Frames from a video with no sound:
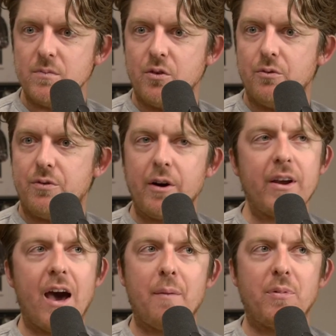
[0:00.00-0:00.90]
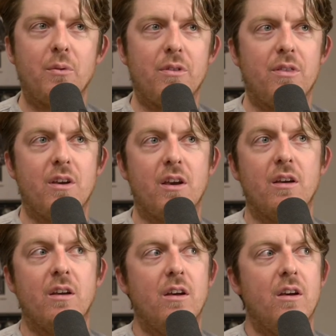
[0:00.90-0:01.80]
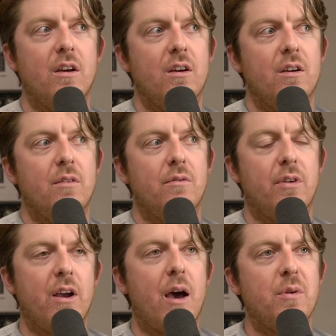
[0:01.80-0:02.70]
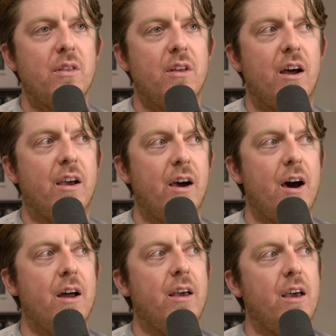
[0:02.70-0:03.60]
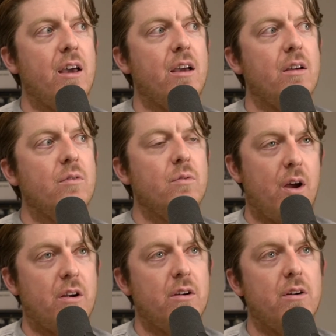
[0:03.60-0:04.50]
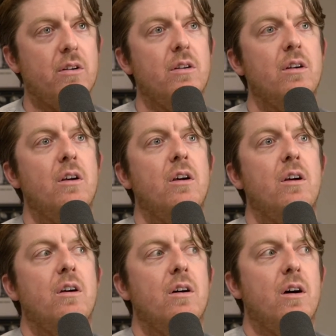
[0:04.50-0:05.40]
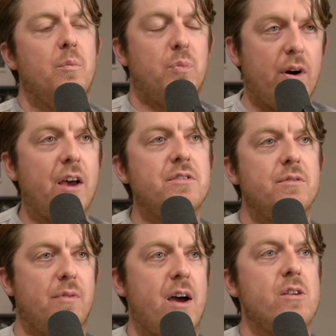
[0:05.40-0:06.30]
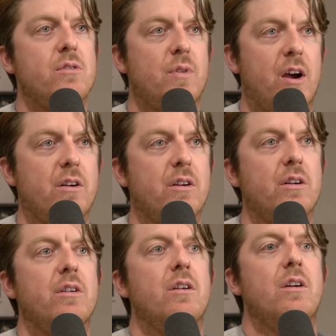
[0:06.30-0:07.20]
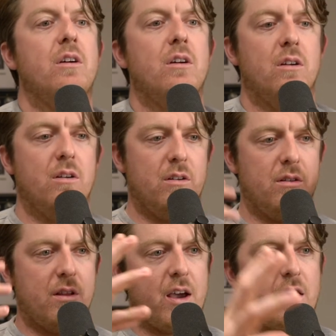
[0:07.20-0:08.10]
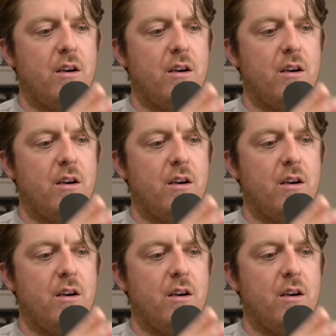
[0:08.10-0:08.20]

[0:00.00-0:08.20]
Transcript: Very happy that I got a record, a pressed vinyl record, like